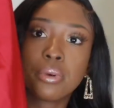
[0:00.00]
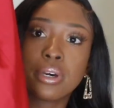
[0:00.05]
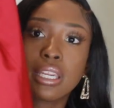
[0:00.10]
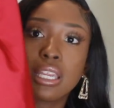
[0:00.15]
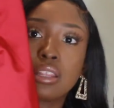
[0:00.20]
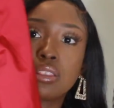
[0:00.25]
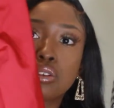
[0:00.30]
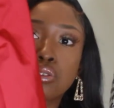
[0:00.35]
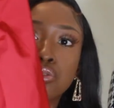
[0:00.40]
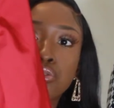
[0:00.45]
But
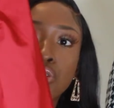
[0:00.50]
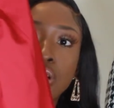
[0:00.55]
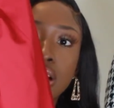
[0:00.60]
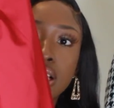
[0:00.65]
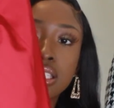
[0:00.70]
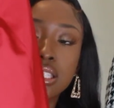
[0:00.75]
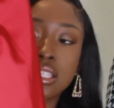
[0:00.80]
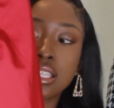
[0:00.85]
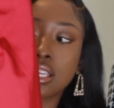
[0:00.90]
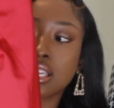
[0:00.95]
in the
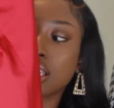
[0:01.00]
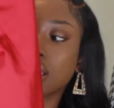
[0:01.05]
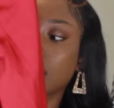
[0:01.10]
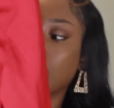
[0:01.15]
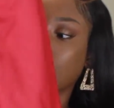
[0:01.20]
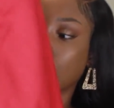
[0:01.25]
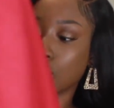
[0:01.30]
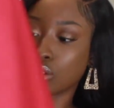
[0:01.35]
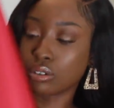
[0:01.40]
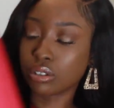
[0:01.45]
front,
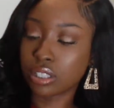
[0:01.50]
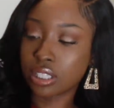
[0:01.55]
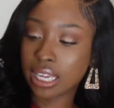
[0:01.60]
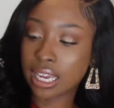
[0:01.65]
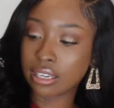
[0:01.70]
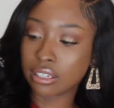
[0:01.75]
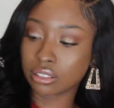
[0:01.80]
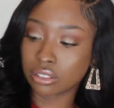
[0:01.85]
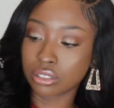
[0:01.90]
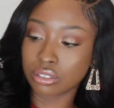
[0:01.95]
it goes
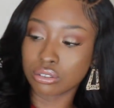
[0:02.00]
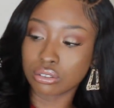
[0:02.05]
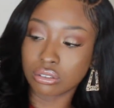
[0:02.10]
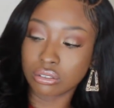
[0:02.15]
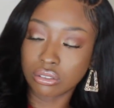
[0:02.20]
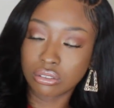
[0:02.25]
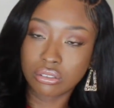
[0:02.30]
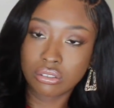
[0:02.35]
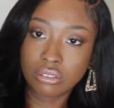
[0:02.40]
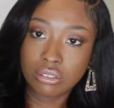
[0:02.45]
down a
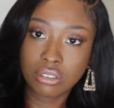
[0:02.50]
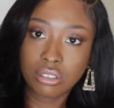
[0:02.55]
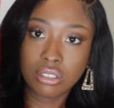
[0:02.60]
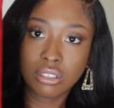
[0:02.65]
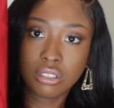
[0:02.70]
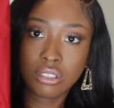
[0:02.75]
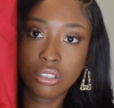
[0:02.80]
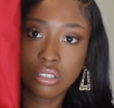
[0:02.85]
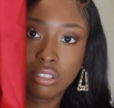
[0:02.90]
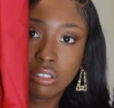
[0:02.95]
little
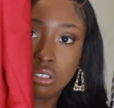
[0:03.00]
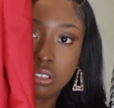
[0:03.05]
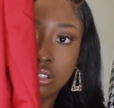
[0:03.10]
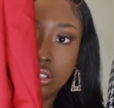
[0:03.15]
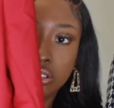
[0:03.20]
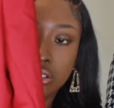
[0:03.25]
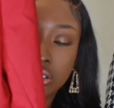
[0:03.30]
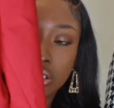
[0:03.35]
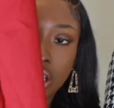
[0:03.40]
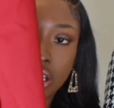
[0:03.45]

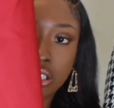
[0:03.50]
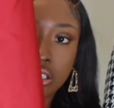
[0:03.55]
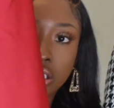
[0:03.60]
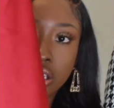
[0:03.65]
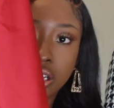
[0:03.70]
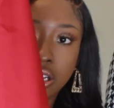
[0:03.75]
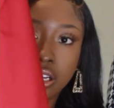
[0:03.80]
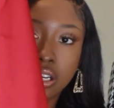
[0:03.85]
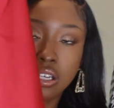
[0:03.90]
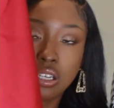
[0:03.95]

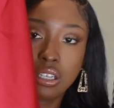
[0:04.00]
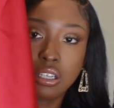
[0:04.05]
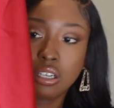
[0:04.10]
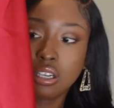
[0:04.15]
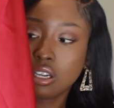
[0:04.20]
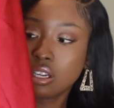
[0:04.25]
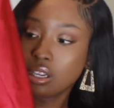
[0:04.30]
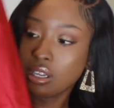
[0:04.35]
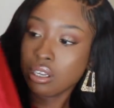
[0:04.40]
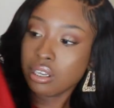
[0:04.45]
longer.
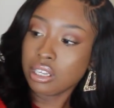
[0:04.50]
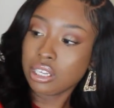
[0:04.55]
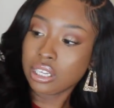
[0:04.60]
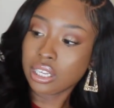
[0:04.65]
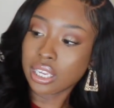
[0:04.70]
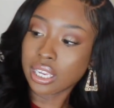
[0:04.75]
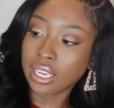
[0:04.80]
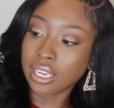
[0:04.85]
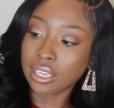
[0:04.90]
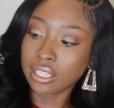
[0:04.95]

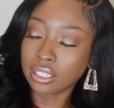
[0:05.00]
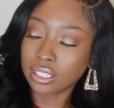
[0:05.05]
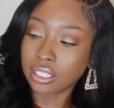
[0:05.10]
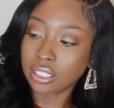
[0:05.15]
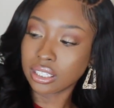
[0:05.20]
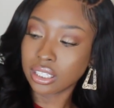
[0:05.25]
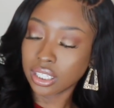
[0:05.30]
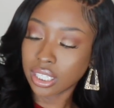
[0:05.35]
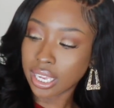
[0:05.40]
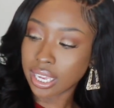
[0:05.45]
and
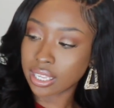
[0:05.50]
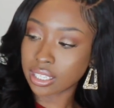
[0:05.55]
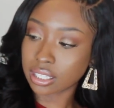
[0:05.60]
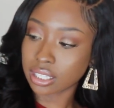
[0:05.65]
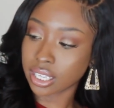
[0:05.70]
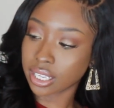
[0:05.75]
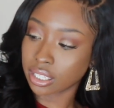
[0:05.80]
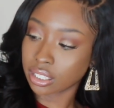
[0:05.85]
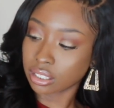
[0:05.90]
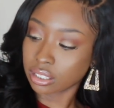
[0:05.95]
it has
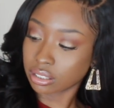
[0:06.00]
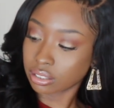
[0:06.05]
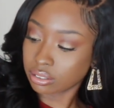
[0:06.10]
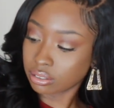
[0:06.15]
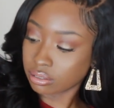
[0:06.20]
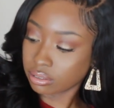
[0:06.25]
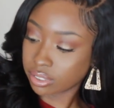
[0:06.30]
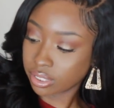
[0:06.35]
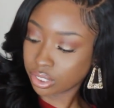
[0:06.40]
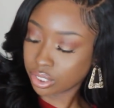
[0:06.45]
like
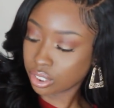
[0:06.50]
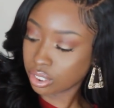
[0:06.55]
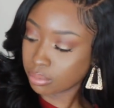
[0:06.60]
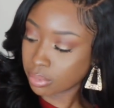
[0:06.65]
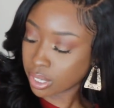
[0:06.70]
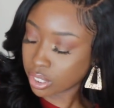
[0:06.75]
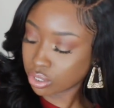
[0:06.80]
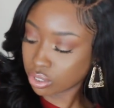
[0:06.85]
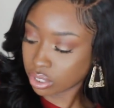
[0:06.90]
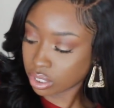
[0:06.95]
the
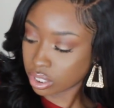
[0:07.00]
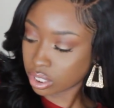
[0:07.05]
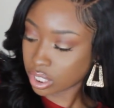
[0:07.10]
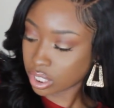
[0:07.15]
geometric